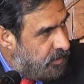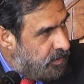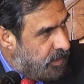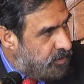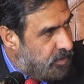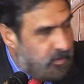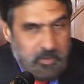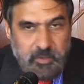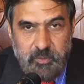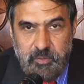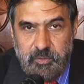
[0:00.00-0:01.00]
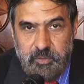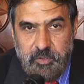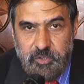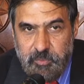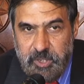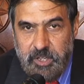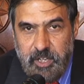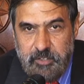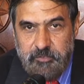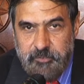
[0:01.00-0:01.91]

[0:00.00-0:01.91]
that humankind